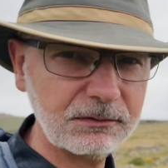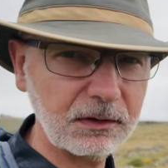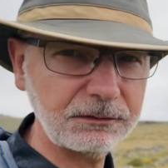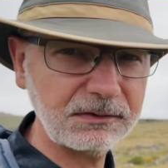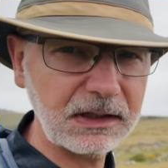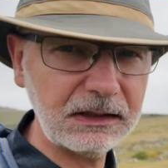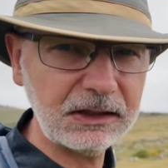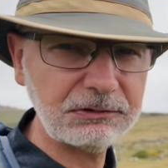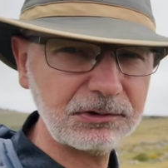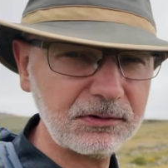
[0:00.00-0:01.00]
So if that's any
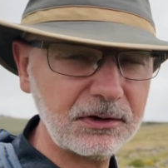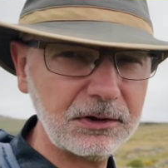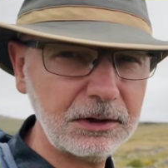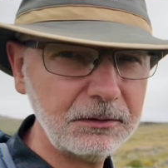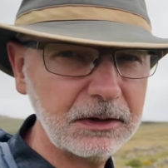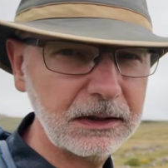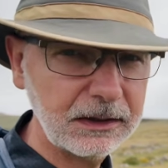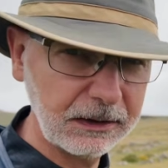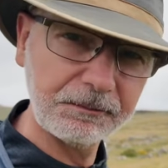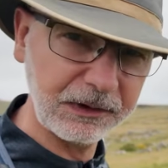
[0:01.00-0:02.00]
interest to you,
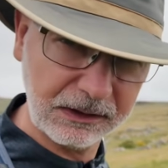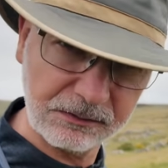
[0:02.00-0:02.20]
then